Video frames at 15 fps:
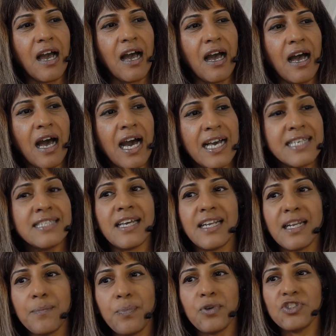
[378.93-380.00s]
I
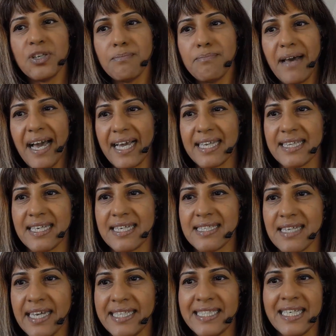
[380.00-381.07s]
started pushing back at this
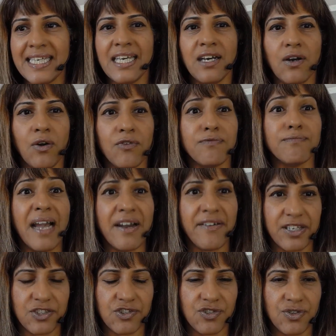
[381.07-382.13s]
idea of
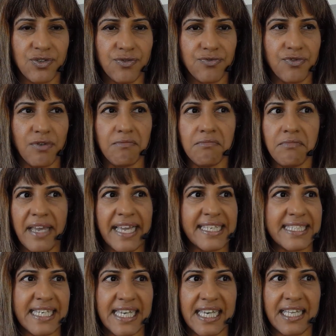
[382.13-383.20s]
marriage from
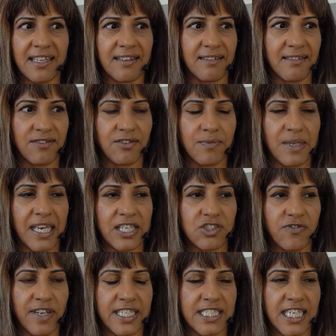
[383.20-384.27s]
the age
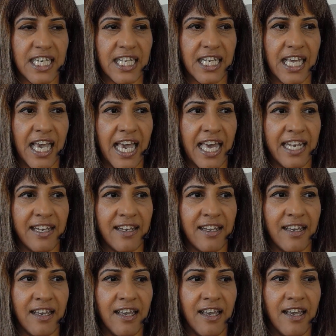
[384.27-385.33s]
of 18. And
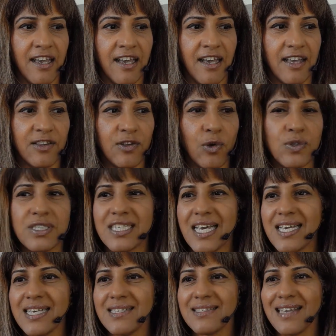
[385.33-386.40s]
those
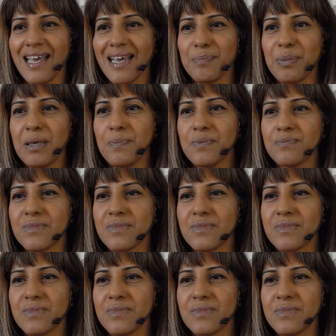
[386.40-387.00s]
days, like people,